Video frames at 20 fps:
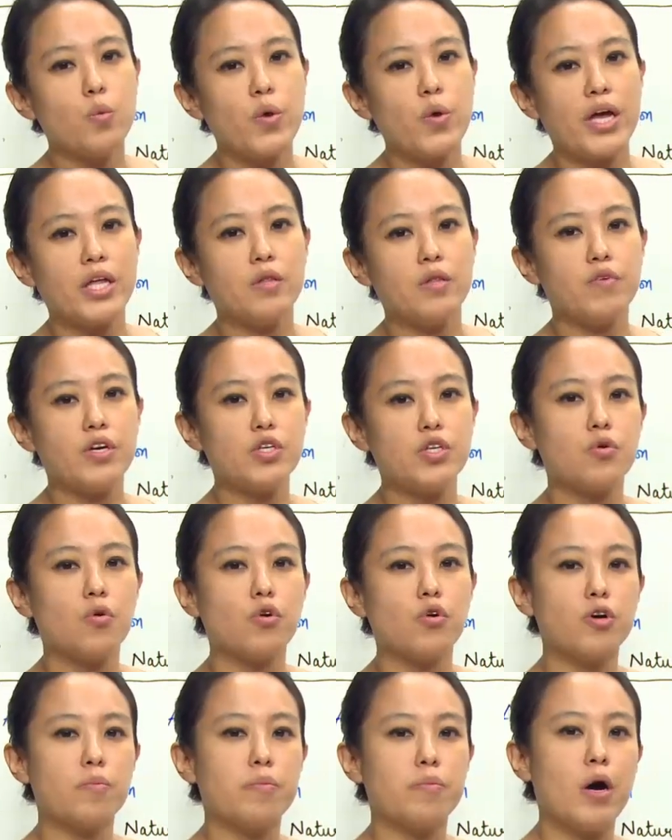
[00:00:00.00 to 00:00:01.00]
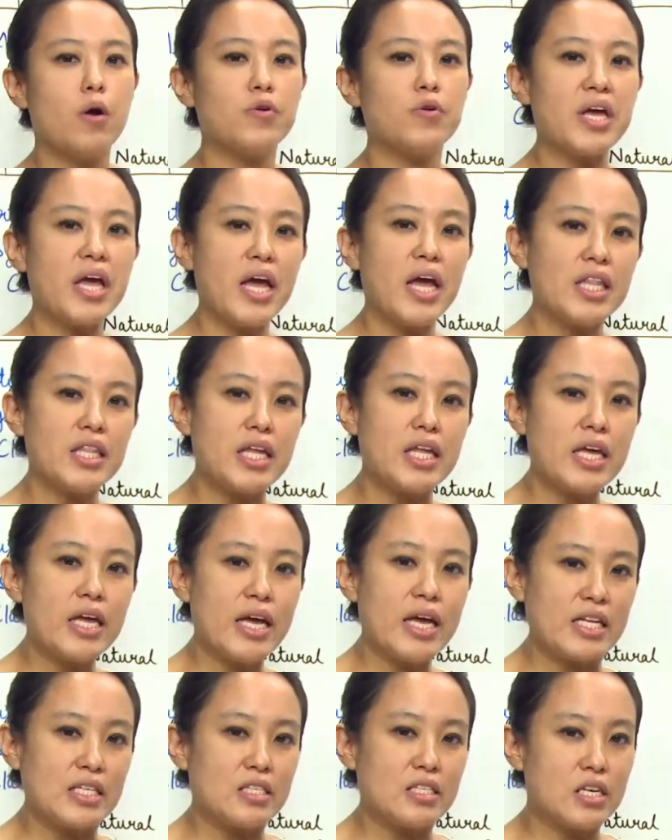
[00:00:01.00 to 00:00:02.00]
when we talk about any
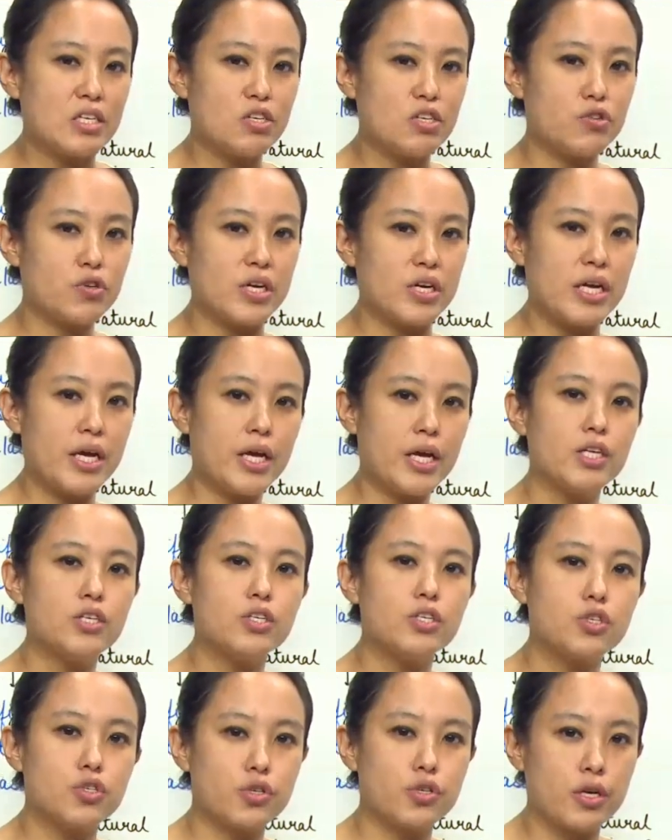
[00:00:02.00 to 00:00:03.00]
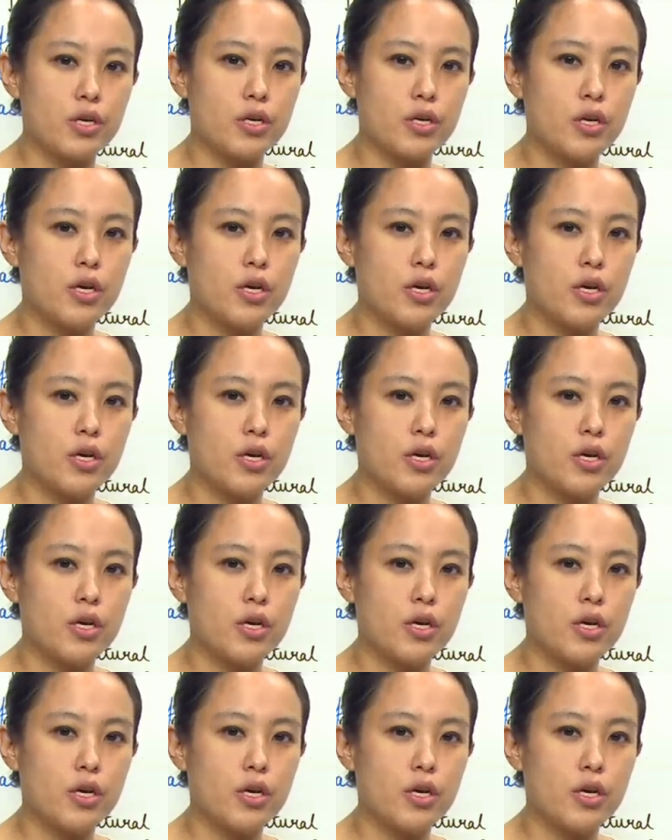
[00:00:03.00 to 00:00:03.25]
ancestral history,